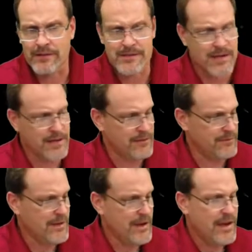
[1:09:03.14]
that
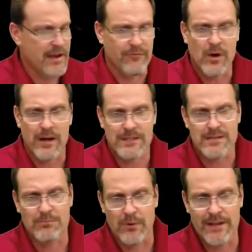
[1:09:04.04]
have have bought
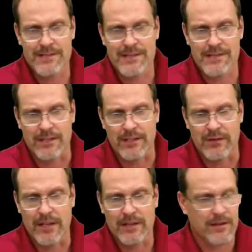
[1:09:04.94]
breezes and
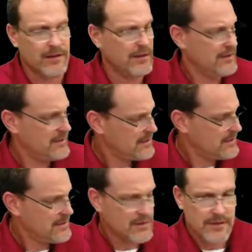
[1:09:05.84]
Yuneec, uh,
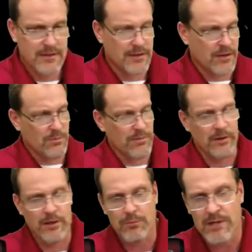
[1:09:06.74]
you know,
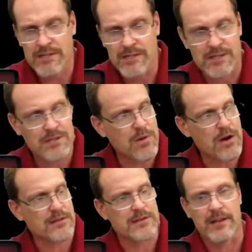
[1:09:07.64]
Yuneec breezes and
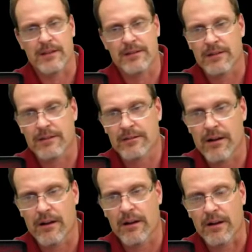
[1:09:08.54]
sparks that uh,
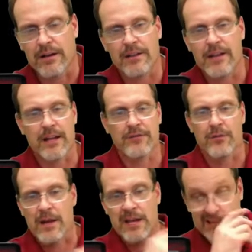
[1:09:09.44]
are going to need that
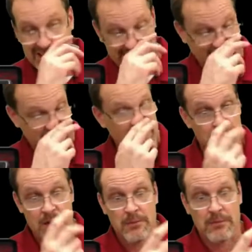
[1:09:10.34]
information, which they
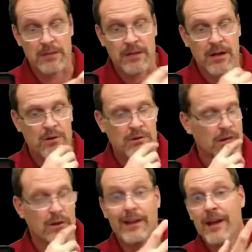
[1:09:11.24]
probably don't
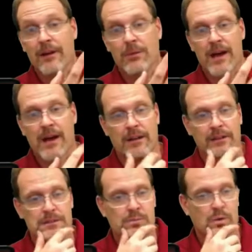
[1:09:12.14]
or care about at
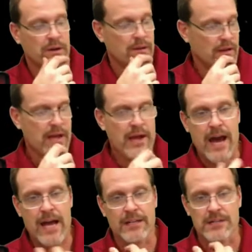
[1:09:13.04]
this point.
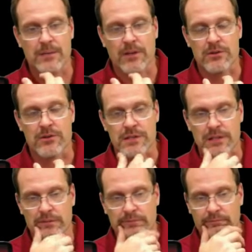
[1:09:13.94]
I just am
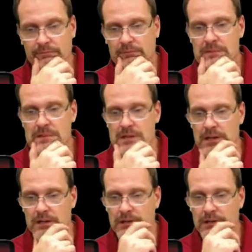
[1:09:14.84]
interested. So,